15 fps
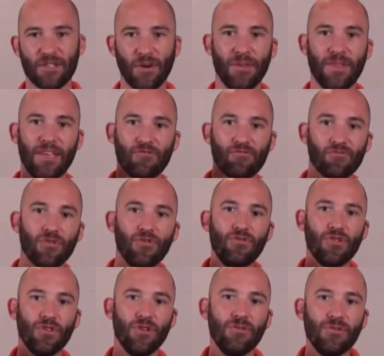So the
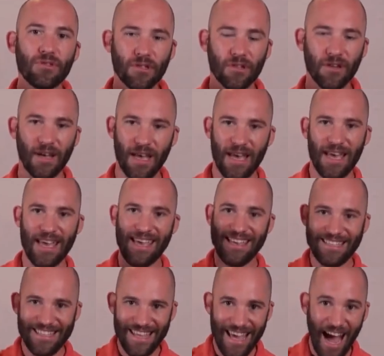root user
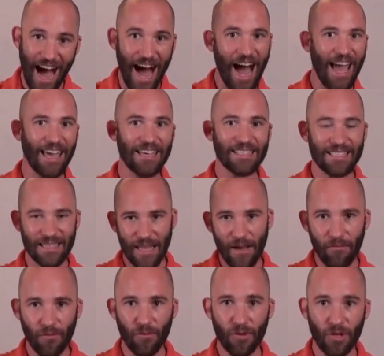is the highest
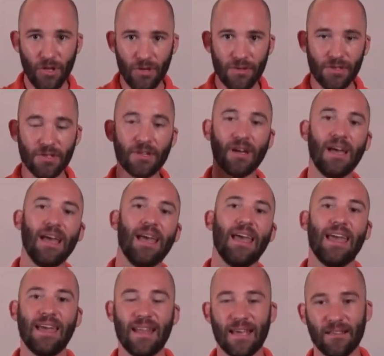level user
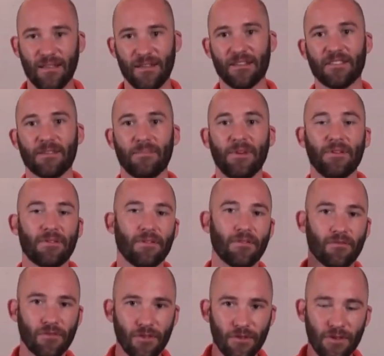in a Linux computer.
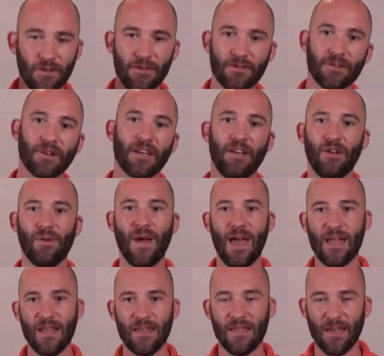The root user can do
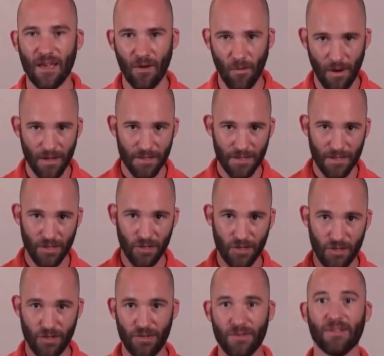anything it wants
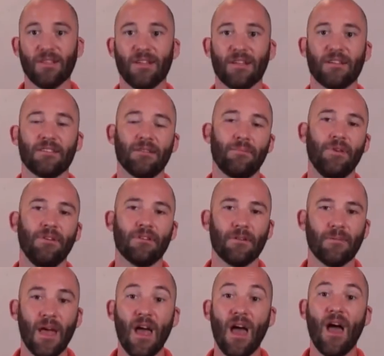to the Linux computer.